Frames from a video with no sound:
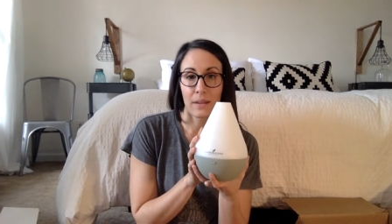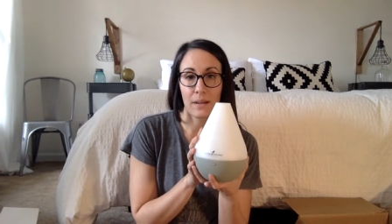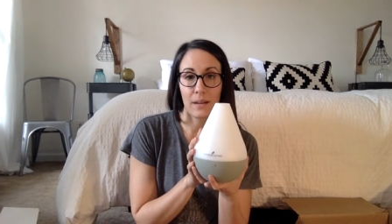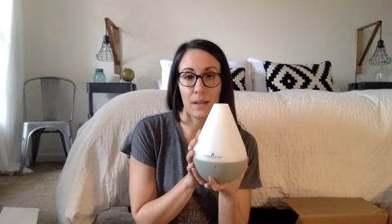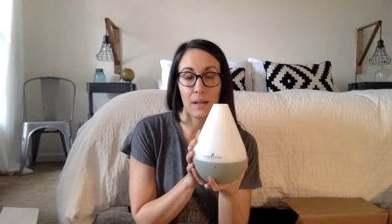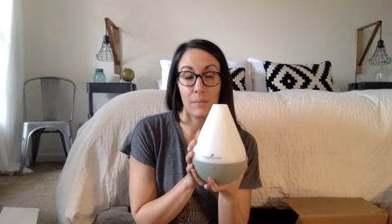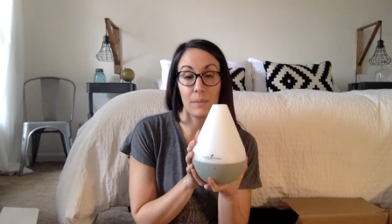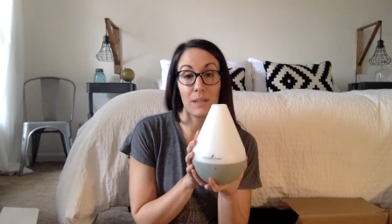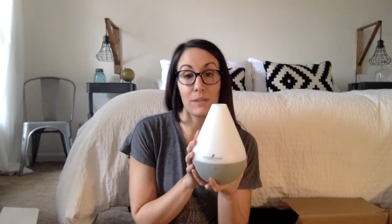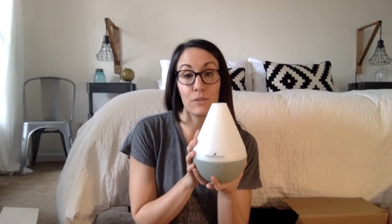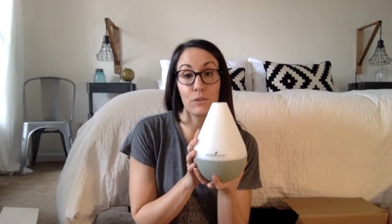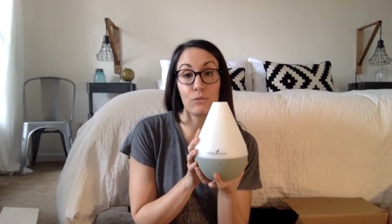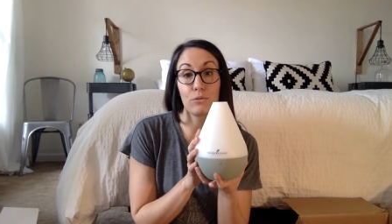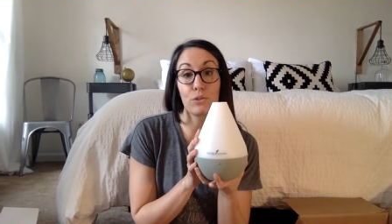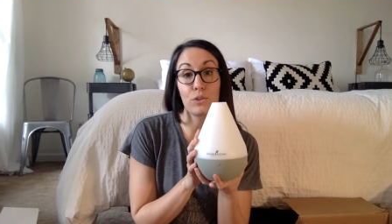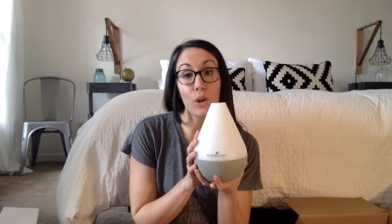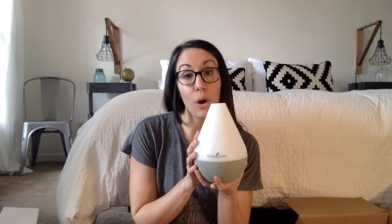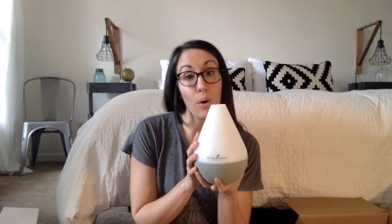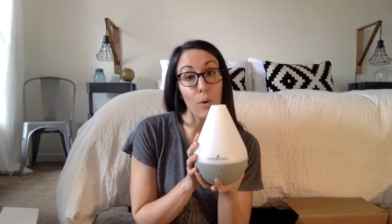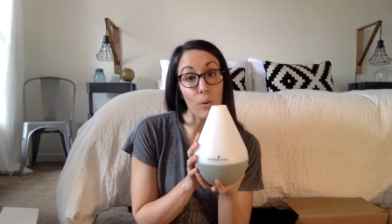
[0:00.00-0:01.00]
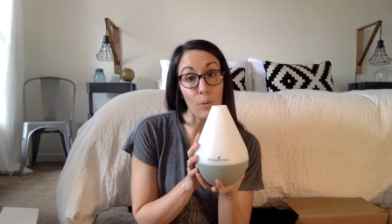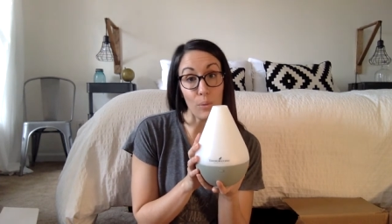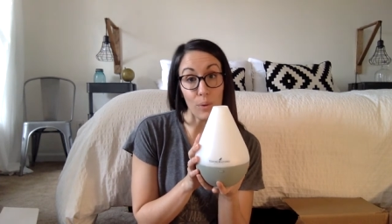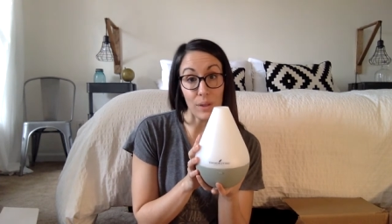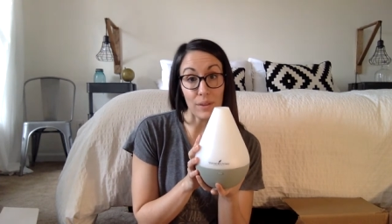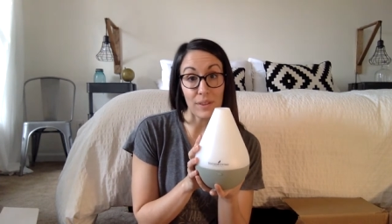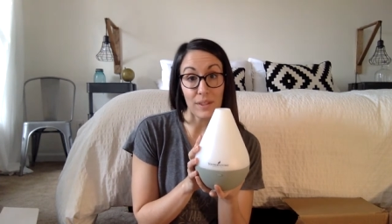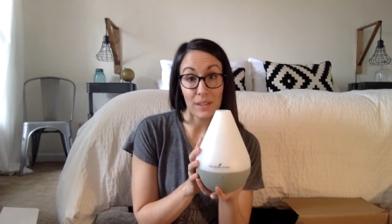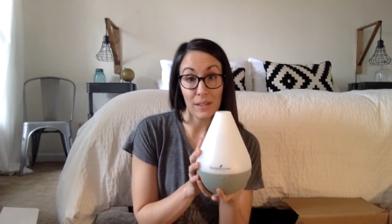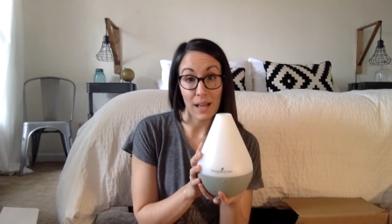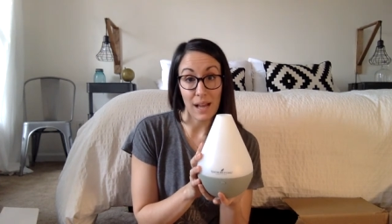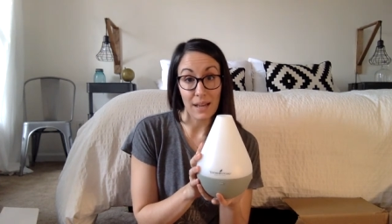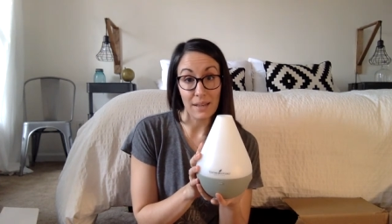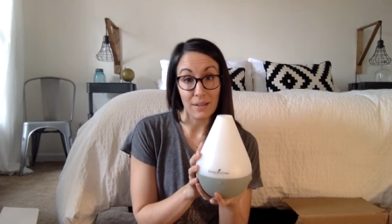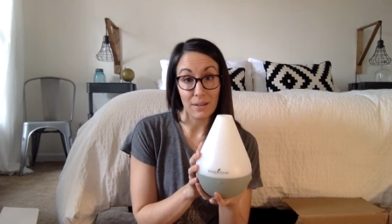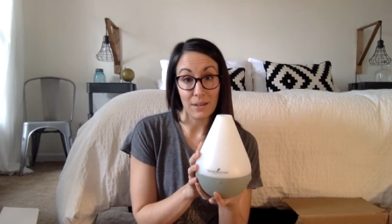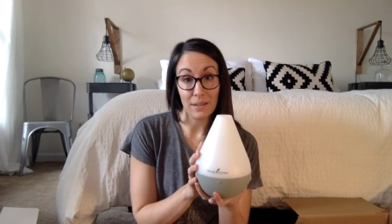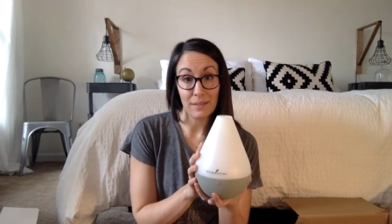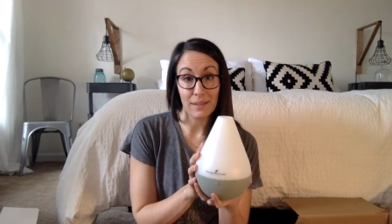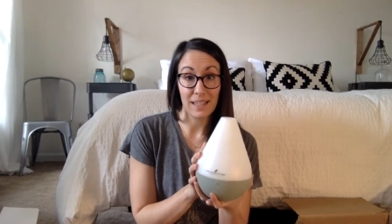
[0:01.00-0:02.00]
Um, if you don't want the
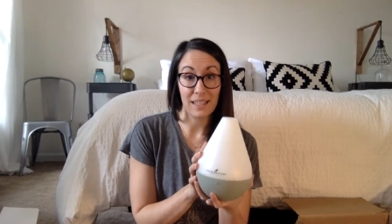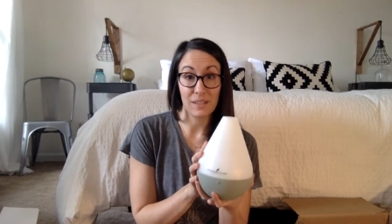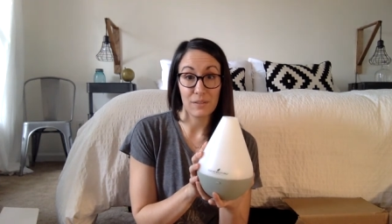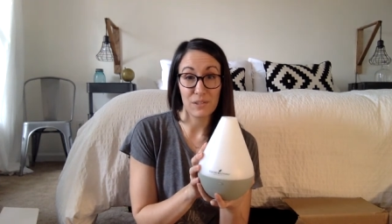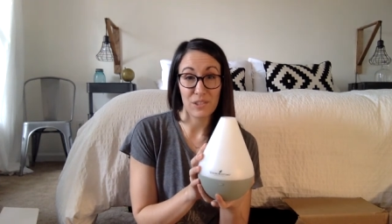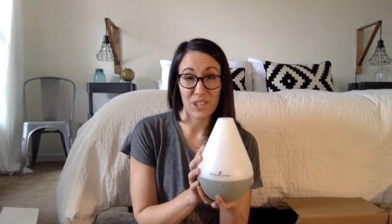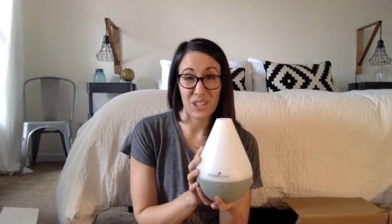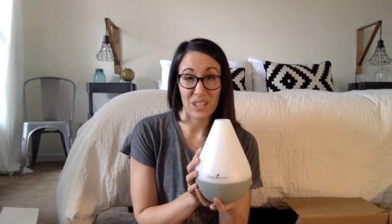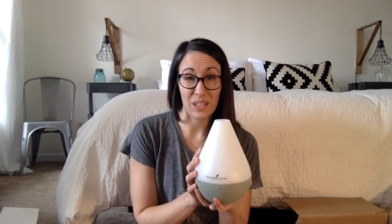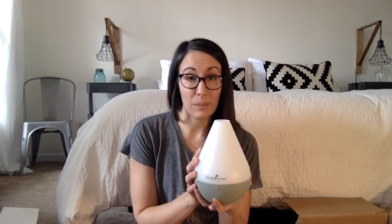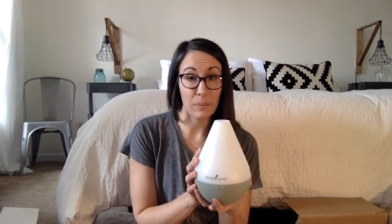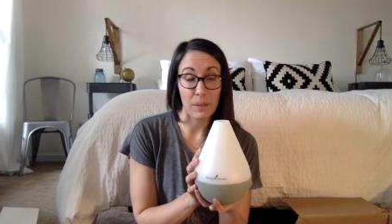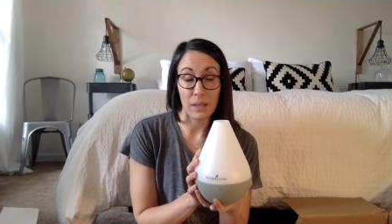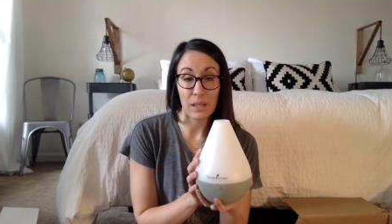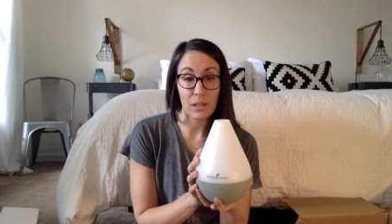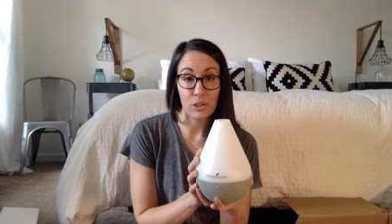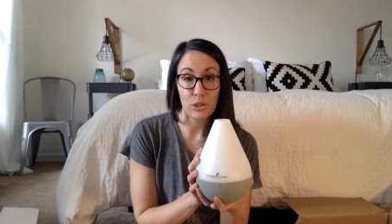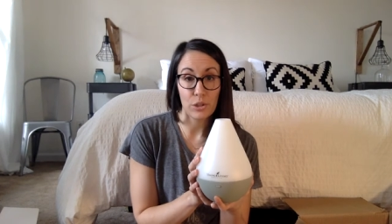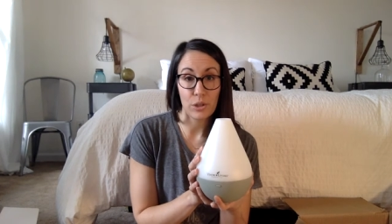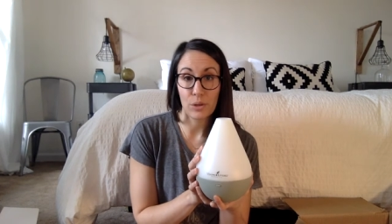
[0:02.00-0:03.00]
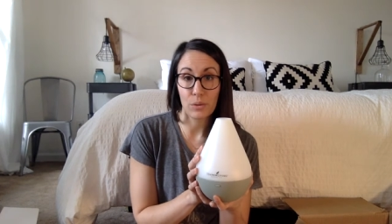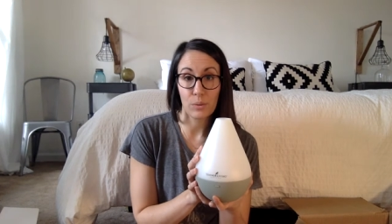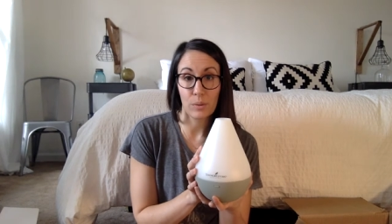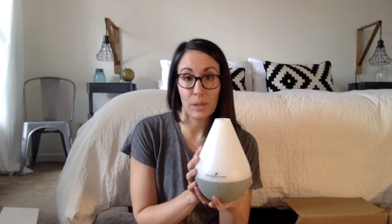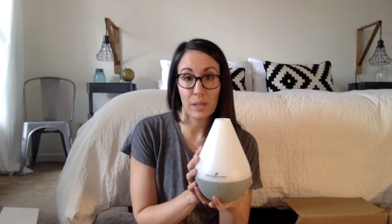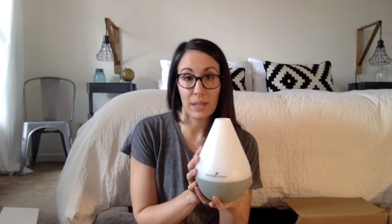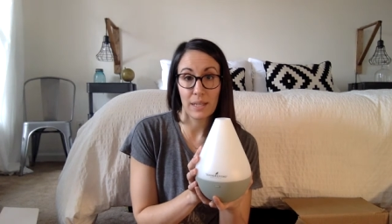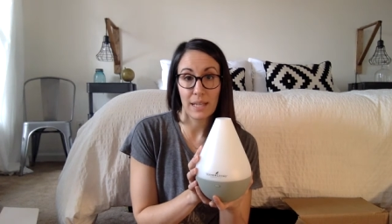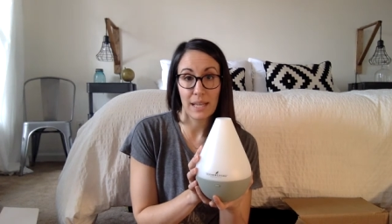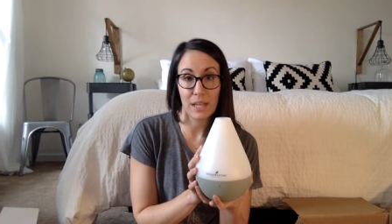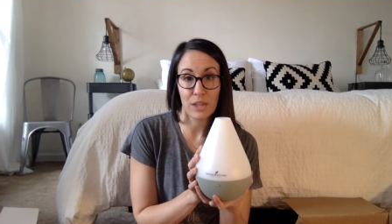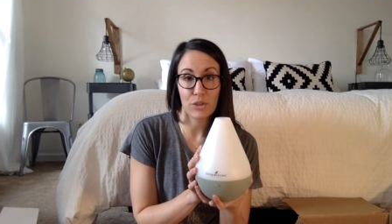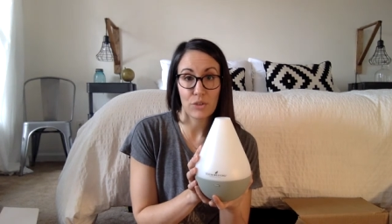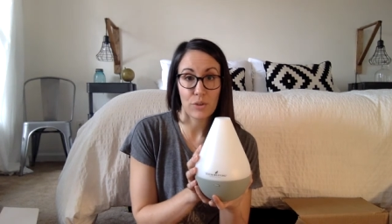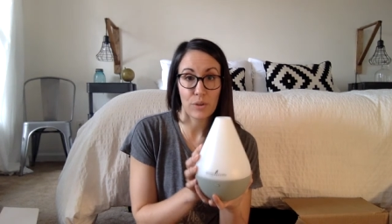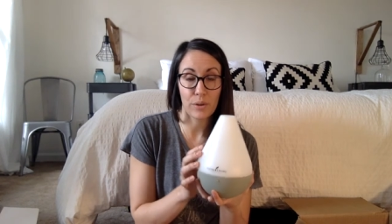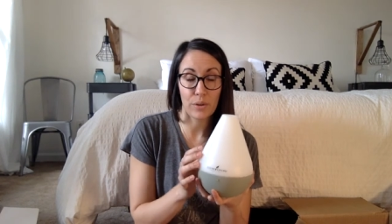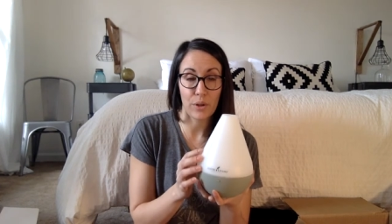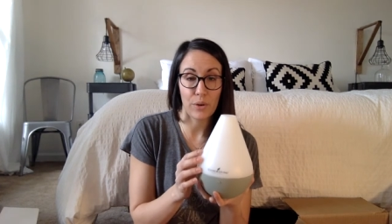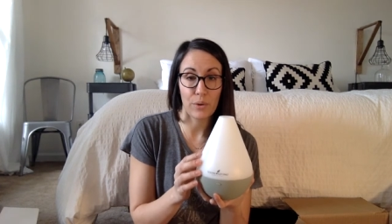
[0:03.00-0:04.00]
light on, like if you're sleeping and you don't want any
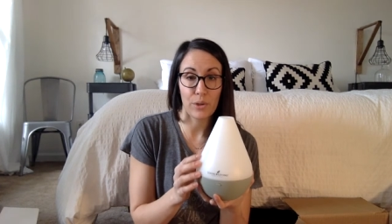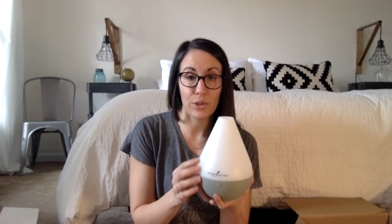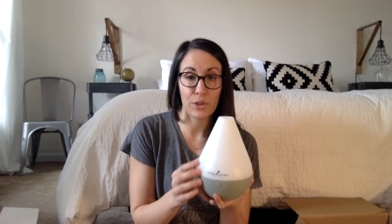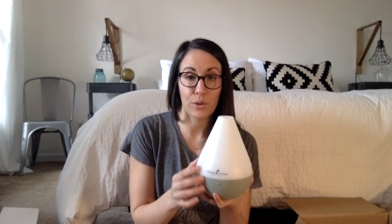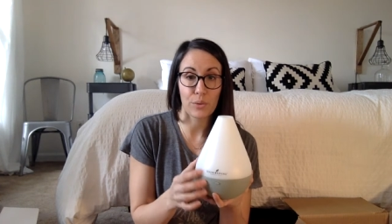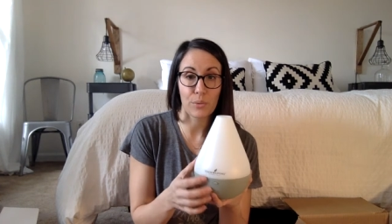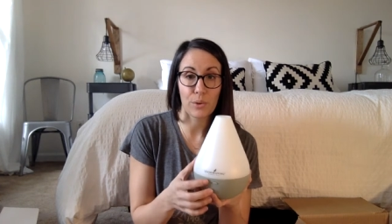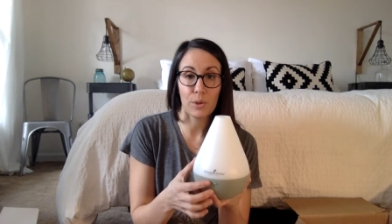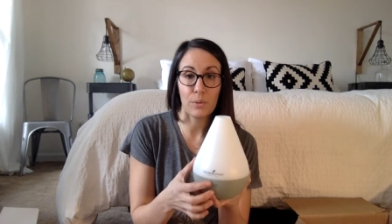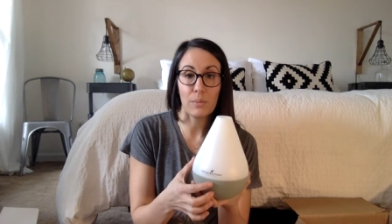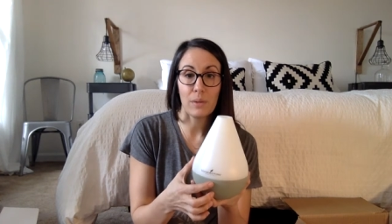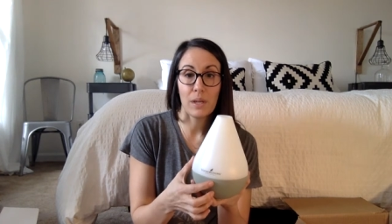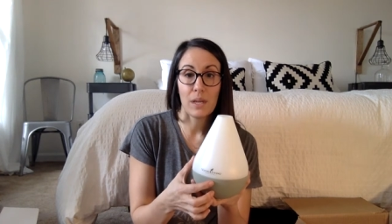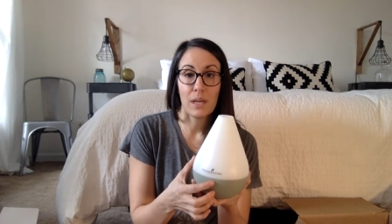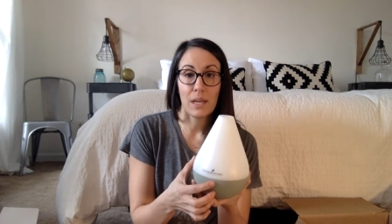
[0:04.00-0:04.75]
extra glow in your room,